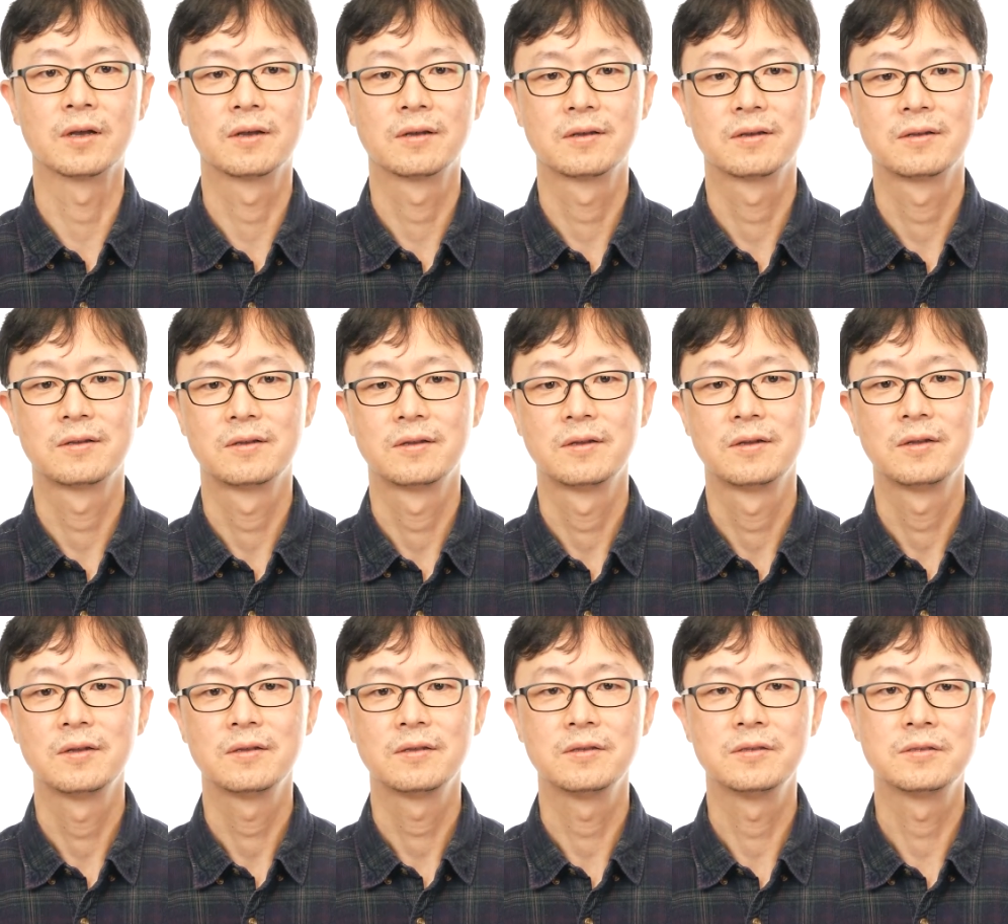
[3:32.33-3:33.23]

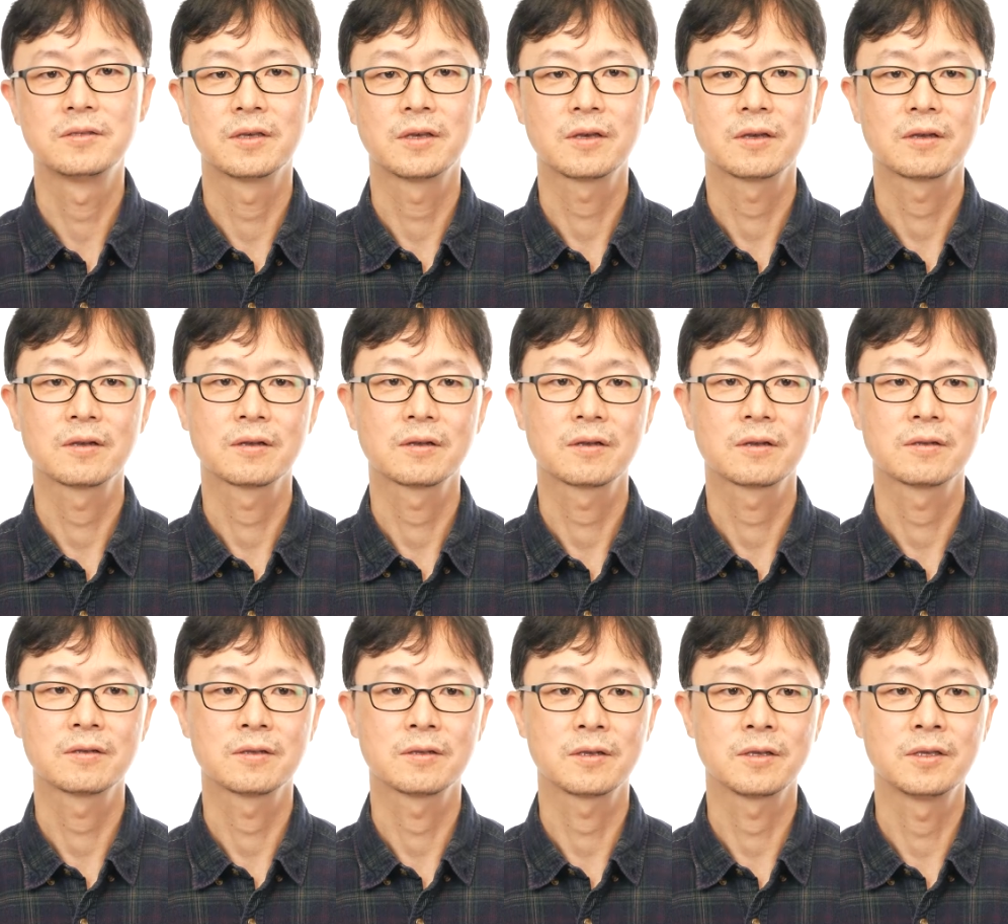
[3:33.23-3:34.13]
So let me
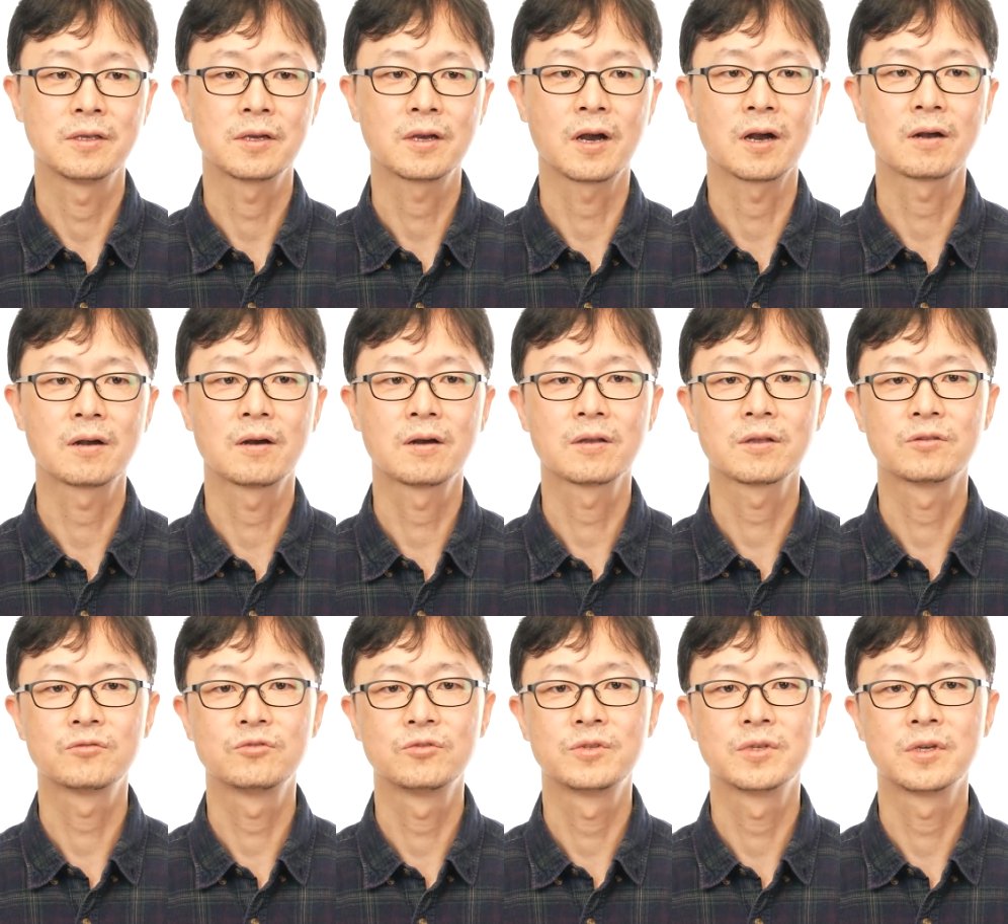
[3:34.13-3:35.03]
explain
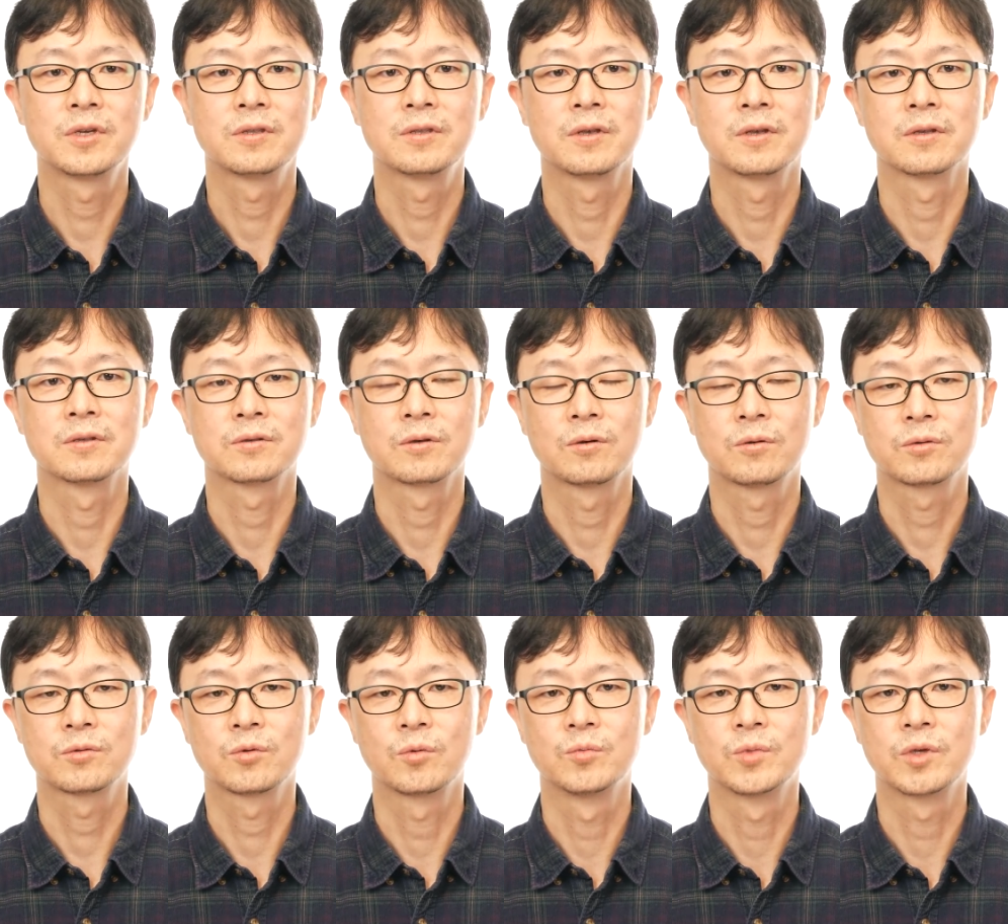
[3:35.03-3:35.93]
these in more
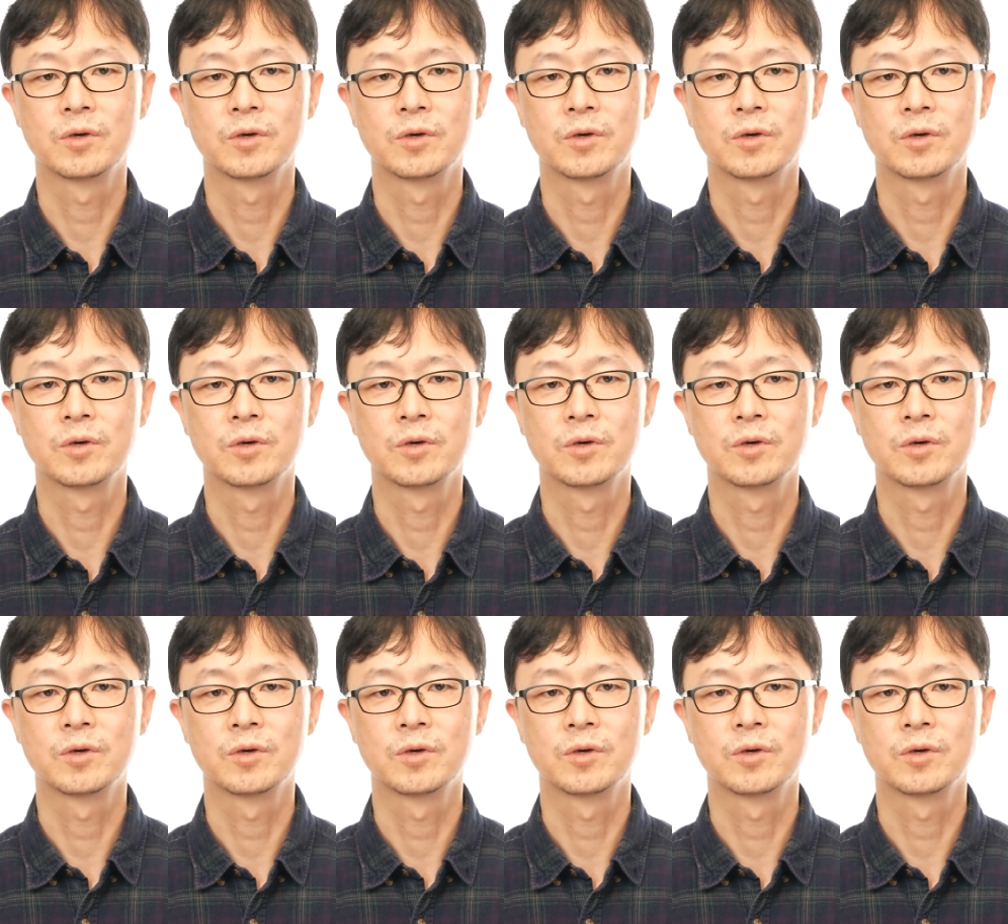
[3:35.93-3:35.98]
detail.